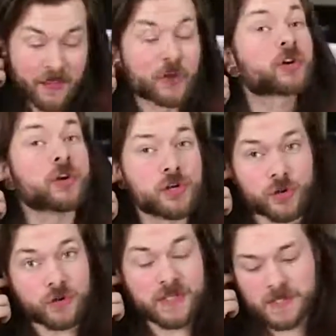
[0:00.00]
The good
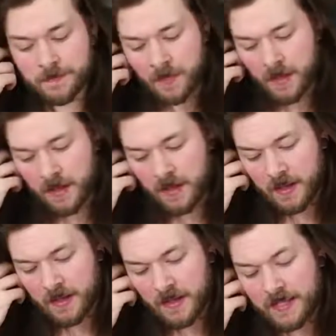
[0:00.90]
news
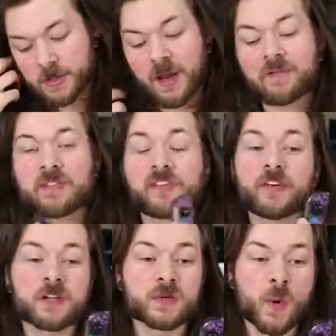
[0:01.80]
is we have the
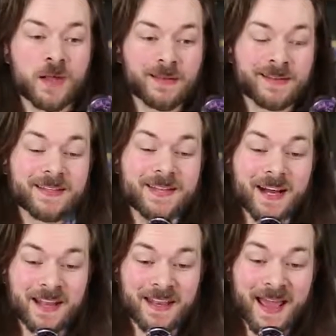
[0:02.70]
first one
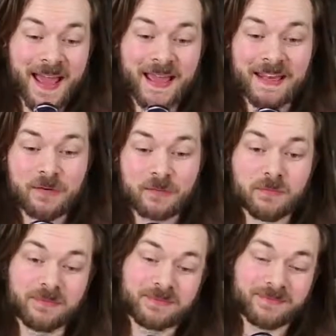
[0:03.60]
done, and
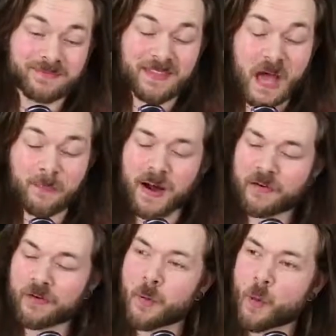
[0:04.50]

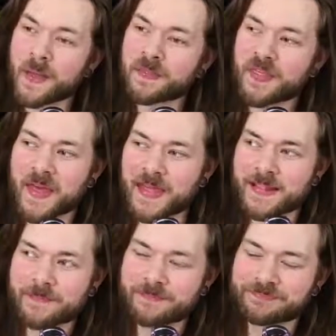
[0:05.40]
apart from one
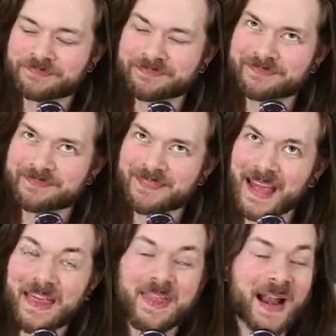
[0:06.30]
thing
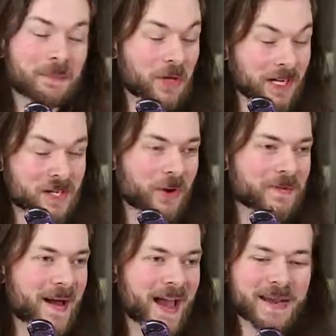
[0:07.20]
that I'm gonna talk
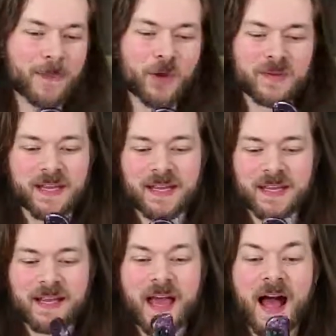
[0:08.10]
about in a moment
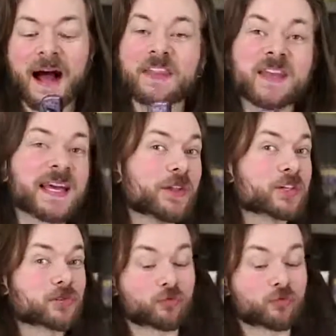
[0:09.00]
here, I think it looks